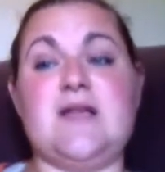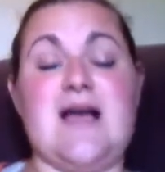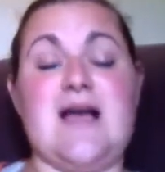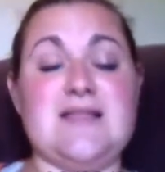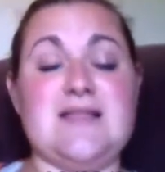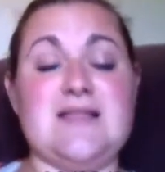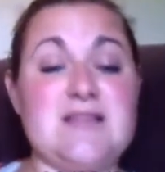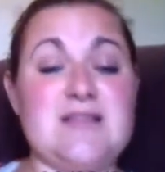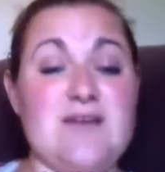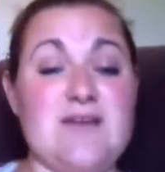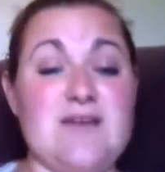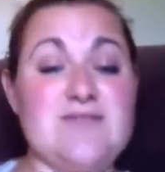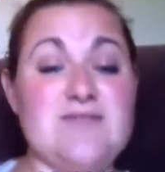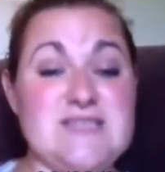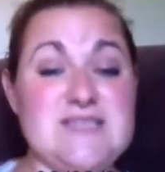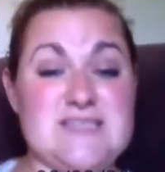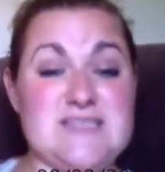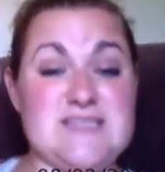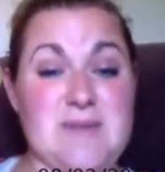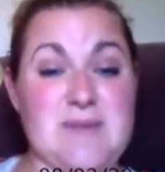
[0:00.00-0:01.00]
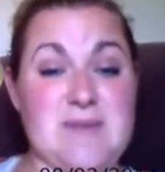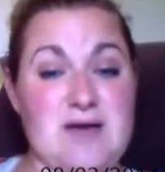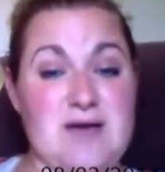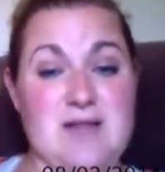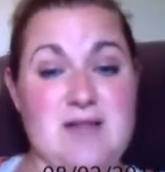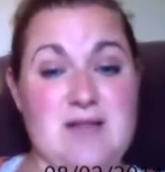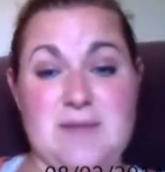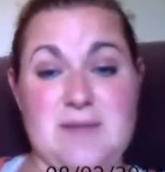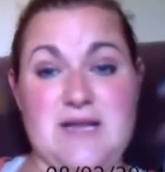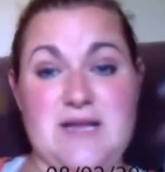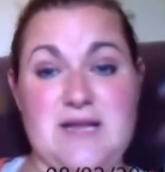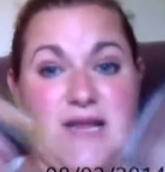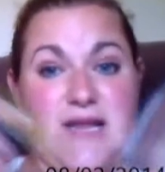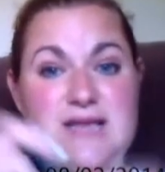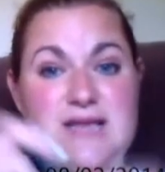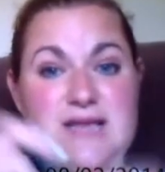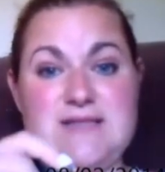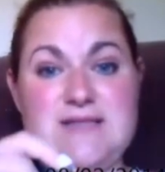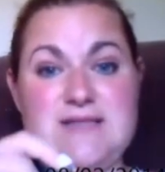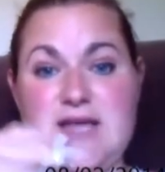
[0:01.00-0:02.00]
I love the smell. I mean, it
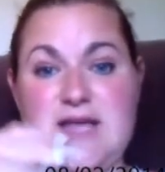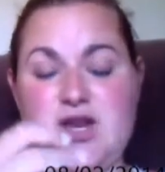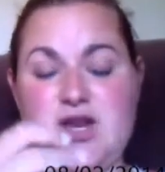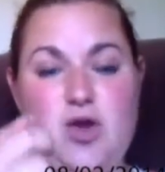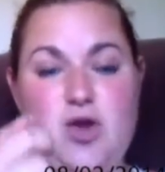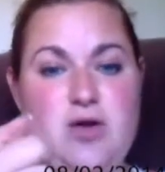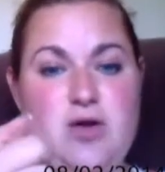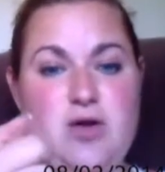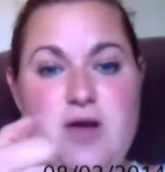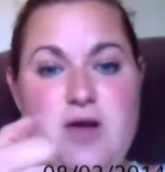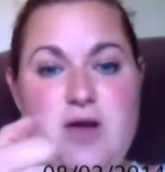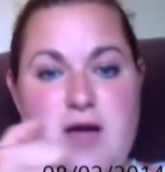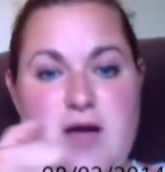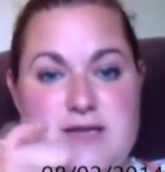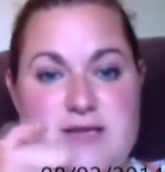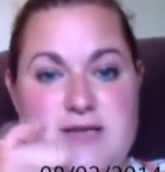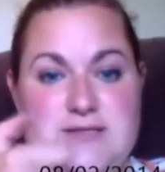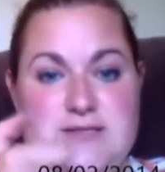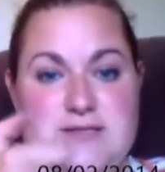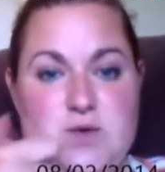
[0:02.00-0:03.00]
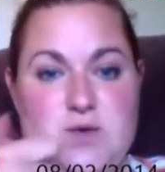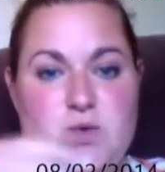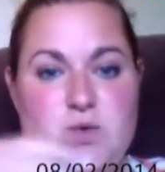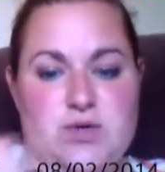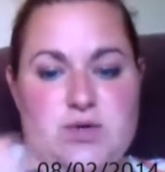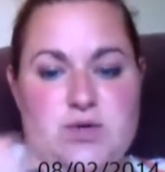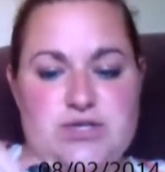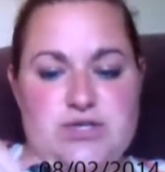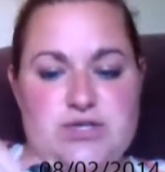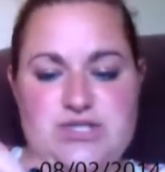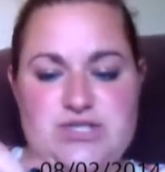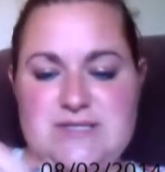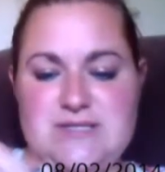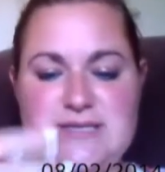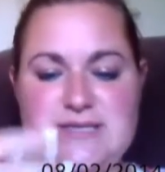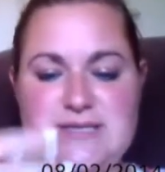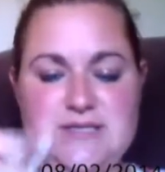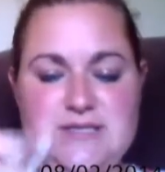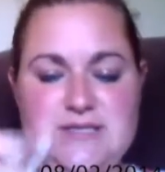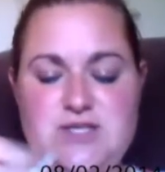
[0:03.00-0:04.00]
has that nice orange
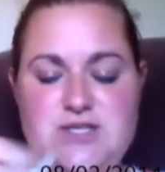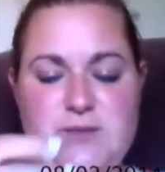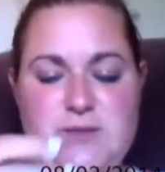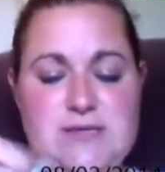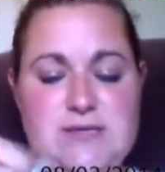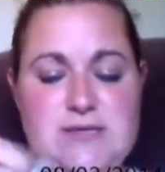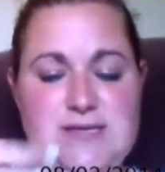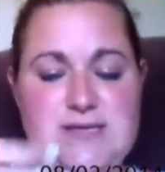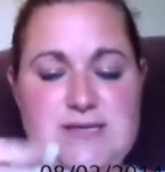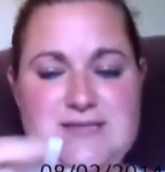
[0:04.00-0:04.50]
scent to it.